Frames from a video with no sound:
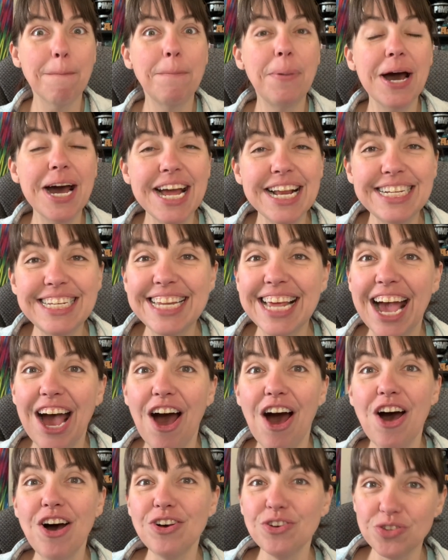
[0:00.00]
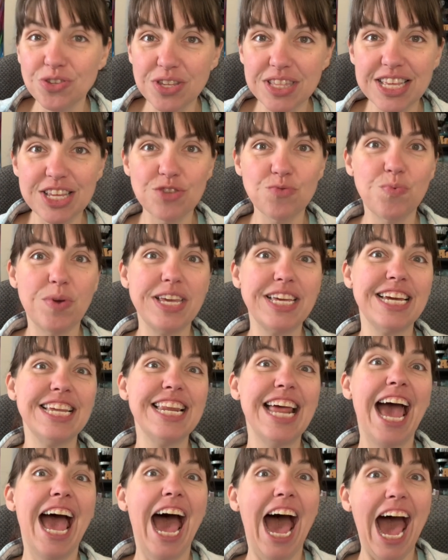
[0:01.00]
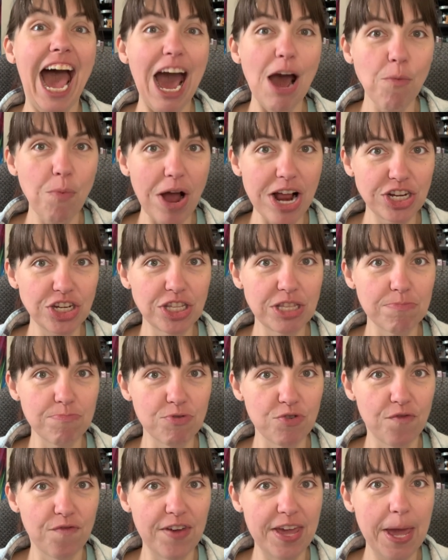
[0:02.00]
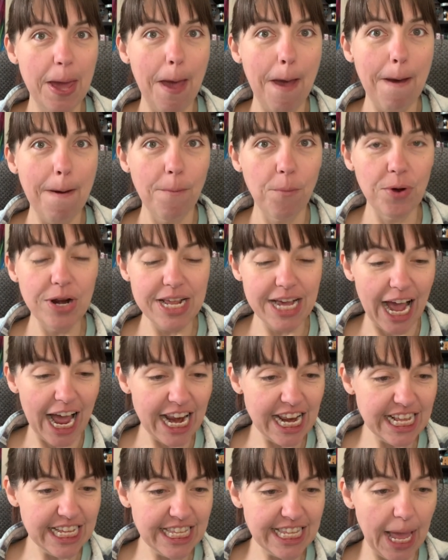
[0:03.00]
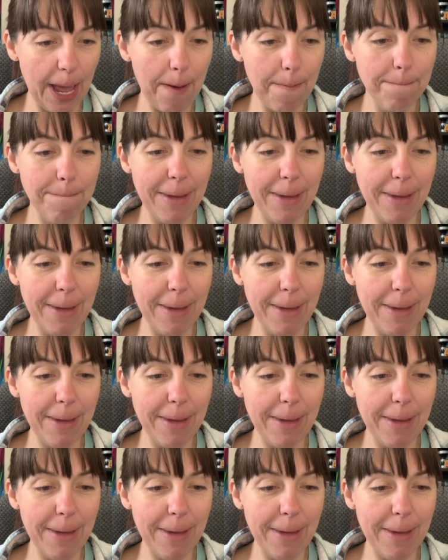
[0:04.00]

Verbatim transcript: but also this weekend, I watched the movie, what, how do you say it?